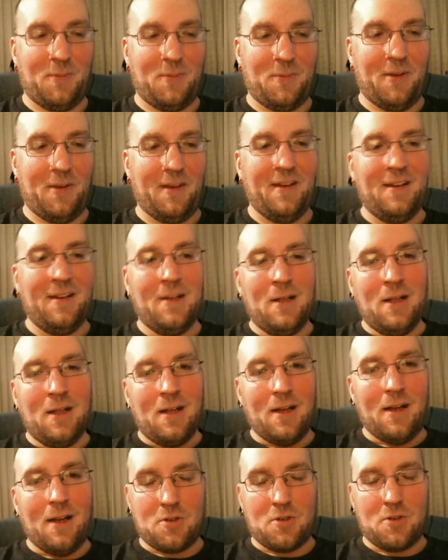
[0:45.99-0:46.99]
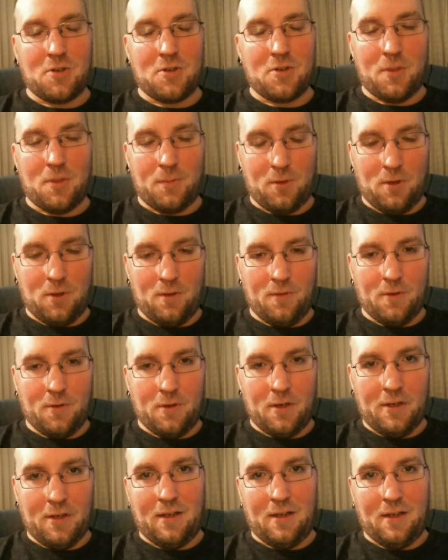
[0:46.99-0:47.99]
but tripped over
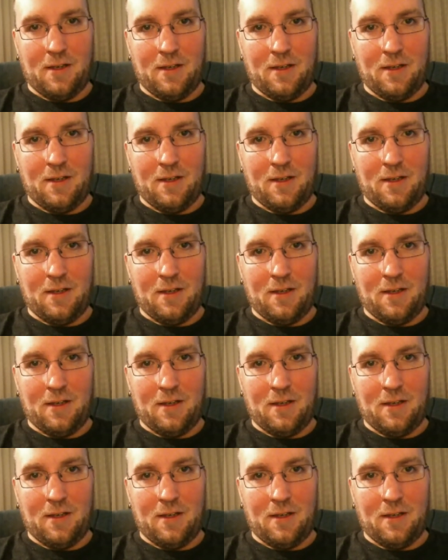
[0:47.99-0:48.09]
it.